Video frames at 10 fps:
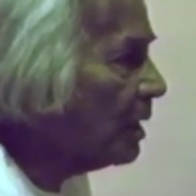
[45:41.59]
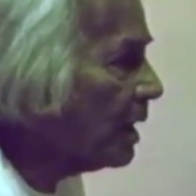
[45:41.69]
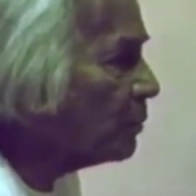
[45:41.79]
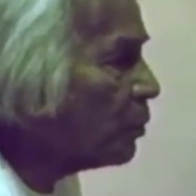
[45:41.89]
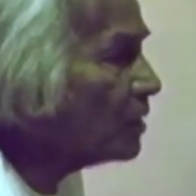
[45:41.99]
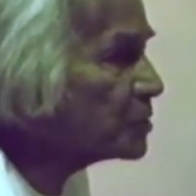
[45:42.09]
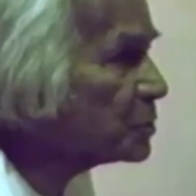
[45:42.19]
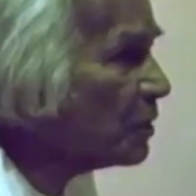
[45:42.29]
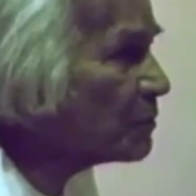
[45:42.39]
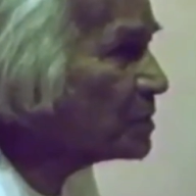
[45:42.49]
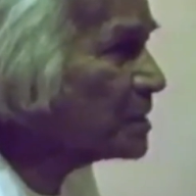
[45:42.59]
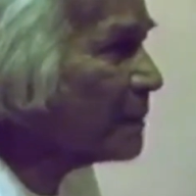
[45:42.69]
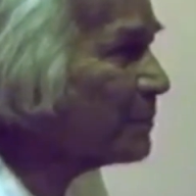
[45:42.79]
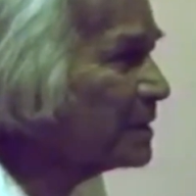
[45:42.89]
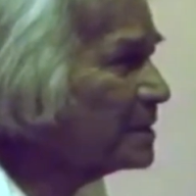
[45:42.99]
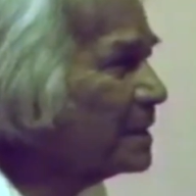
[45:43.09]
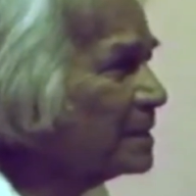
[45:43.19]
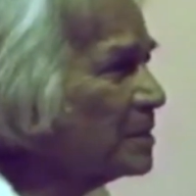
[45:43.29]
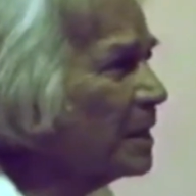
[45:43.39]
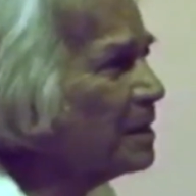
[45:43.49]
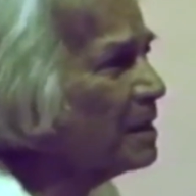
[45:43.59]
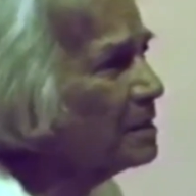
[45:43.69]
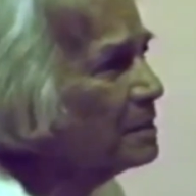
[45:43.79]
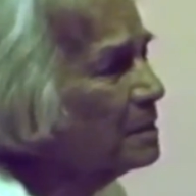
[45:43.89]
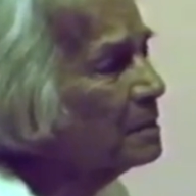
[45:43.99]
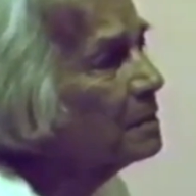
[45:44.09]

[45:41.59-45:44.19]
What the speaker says: I watched what was happening there. China